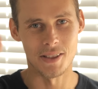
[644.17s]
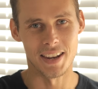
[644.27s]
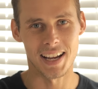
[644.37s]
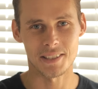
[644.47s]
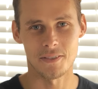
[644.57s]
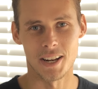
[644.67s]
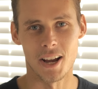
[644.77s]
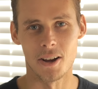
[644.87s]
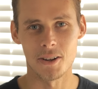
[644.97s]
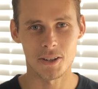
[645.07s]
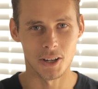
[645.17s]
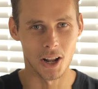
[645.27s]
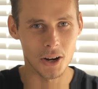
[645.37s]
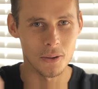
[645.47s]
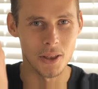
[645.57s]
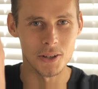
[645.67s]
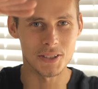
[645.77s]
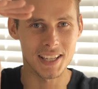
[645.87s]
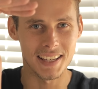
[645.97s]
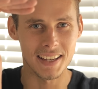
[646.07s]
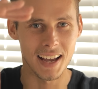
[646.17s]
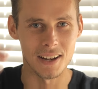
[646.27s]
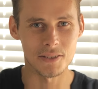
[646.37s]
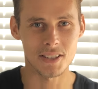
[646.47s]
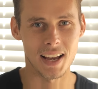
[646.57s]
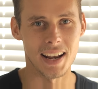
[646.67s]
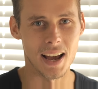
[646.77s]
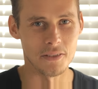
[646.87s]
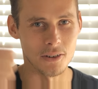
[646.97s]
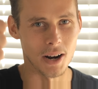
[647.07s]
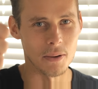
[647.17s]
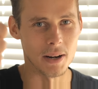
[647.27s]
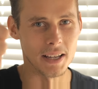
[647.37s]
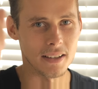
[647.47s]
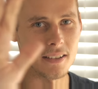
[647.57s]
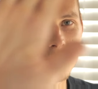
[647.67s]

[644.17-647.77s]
you in the next video, good luck with those T-Accounts and have a great week.